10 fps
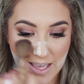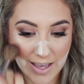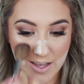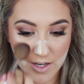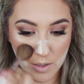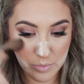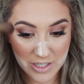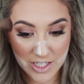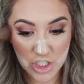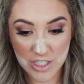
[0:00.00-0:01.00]
And
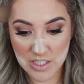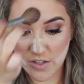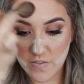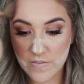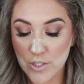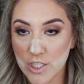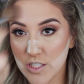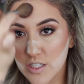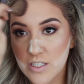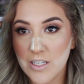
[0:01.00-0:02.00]
blush is the
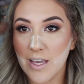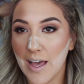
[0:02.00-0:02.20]
first